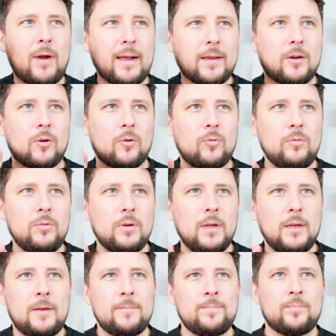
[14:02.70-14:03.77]
crackle,
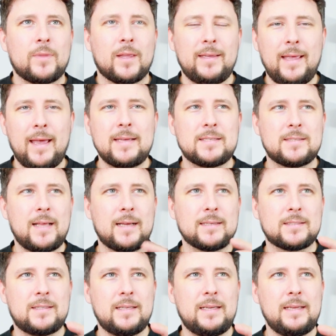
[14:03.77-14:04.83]
yes,
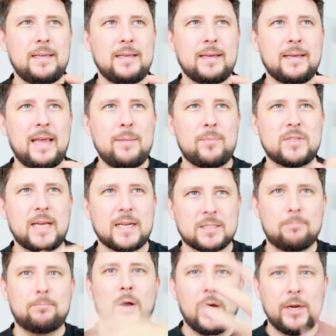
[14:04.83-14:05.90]
that's the heat
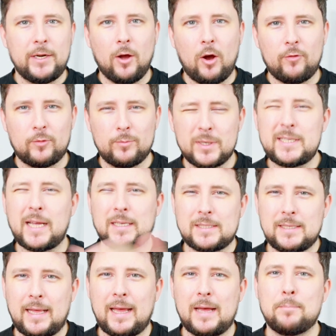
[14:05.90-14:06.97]
protector burning off and
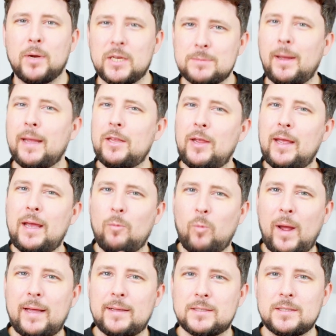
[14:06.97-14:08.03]
protecting the hair, but it's making your hair
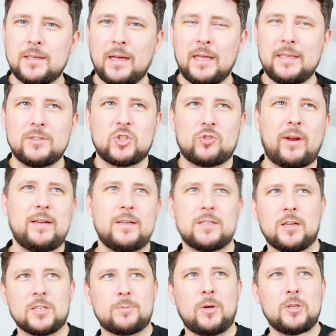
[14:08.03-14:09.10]
wet. And
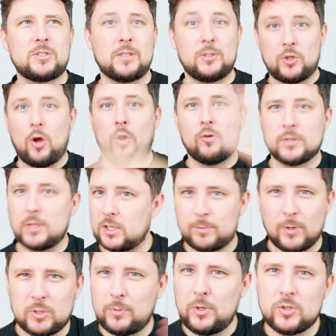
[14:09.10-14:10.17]
straighteners aren't supposed to, and tongs aren't
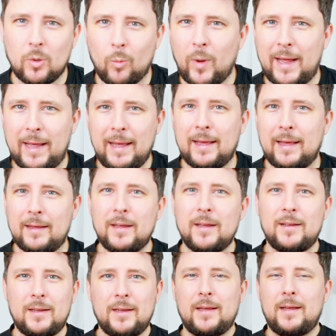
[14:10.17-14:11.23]
supposed to be used on wet hair,